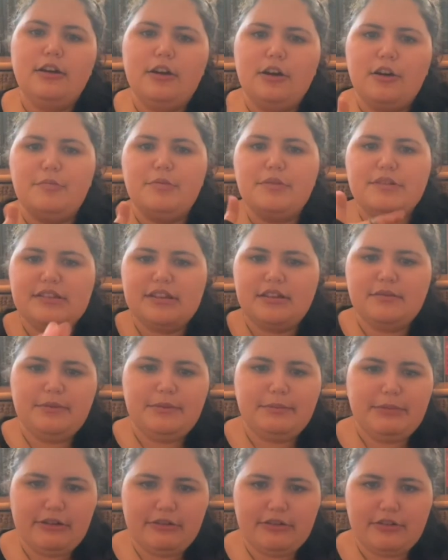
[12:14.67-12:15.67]
opens up
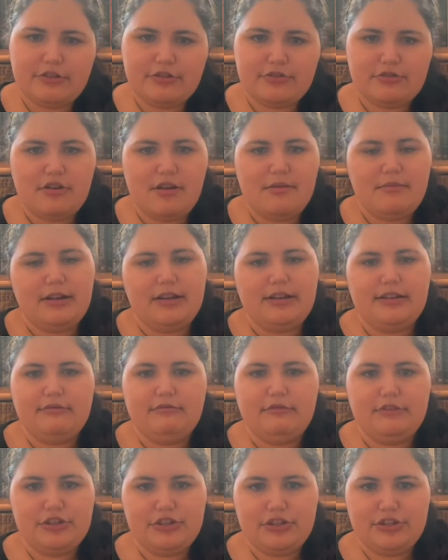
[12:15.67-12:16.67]
about her trauma
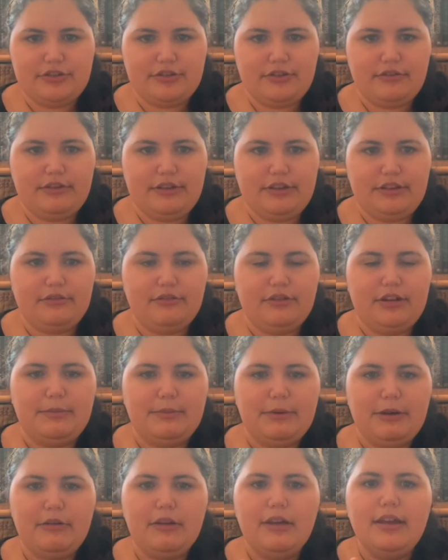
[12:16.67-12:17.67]
and what she's going through and
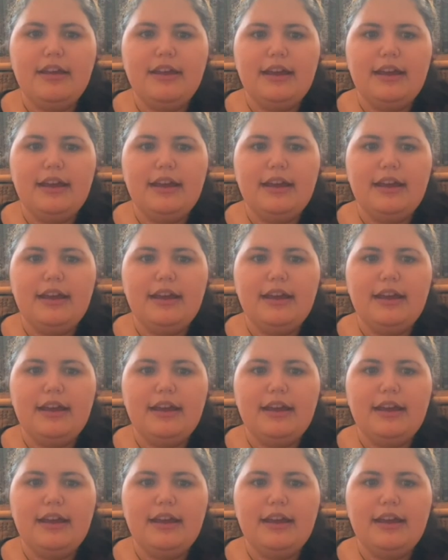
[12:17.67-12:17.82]
about